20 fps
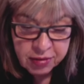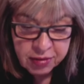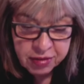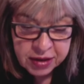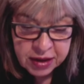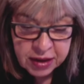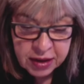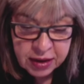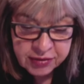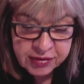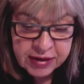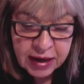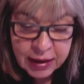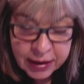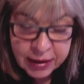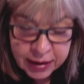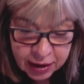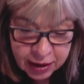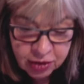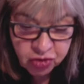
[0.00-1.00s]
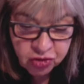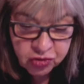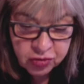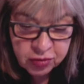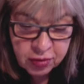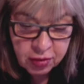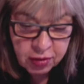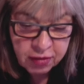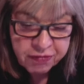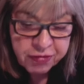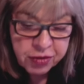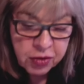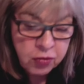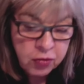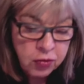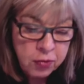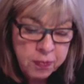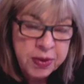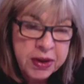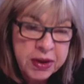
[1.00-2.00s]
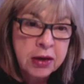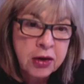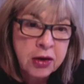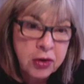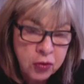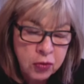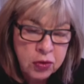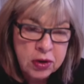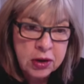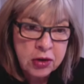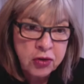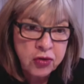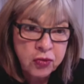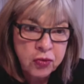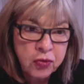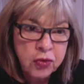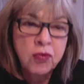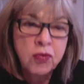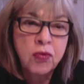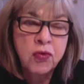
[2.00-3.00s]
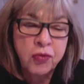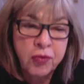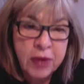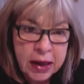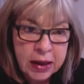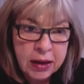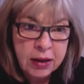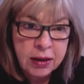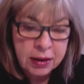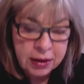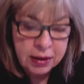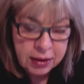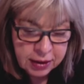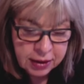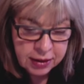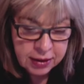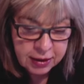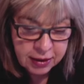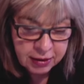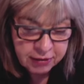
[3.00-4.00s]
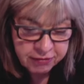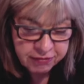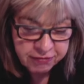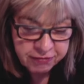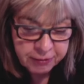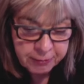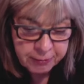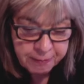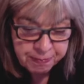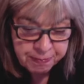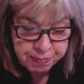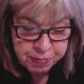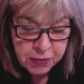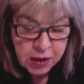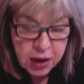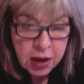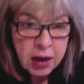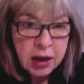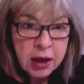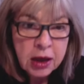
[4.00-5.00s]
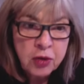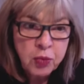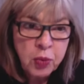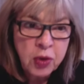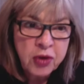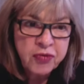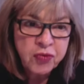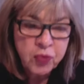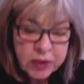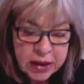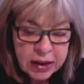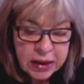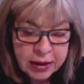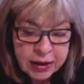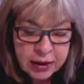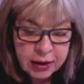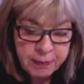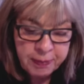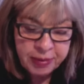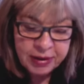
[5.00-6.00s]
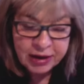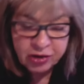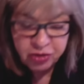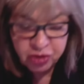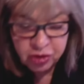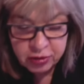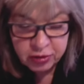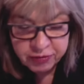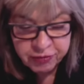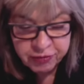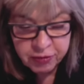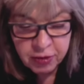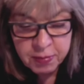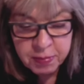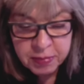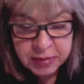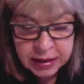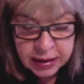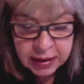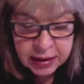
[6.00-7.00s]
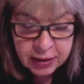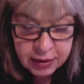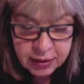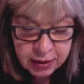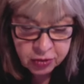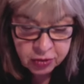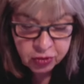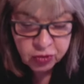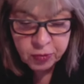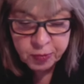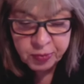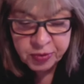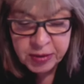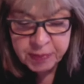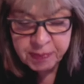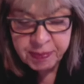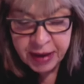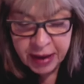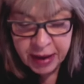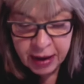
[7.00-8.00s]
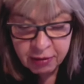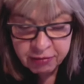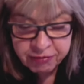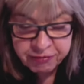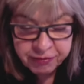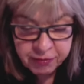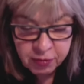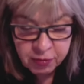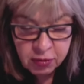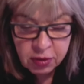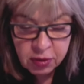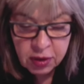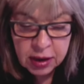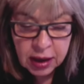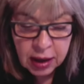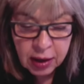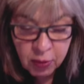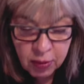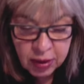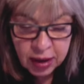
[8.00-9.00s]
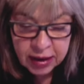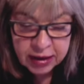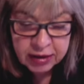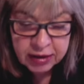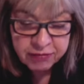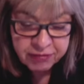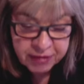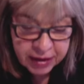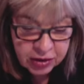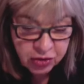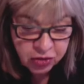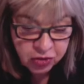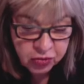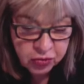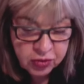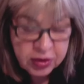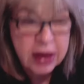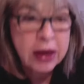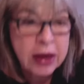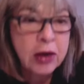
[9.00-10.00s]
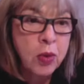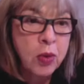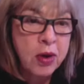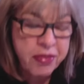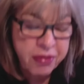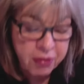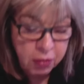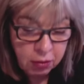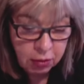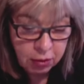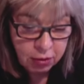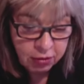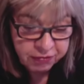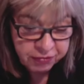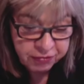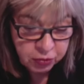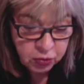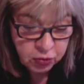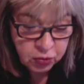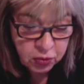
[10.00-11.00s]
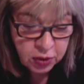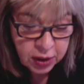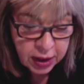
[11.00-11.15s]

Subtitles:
the delegation of the European Union to Ukraine in Kyiv. It was really a pleasure for me to prepare for our event today with all of you.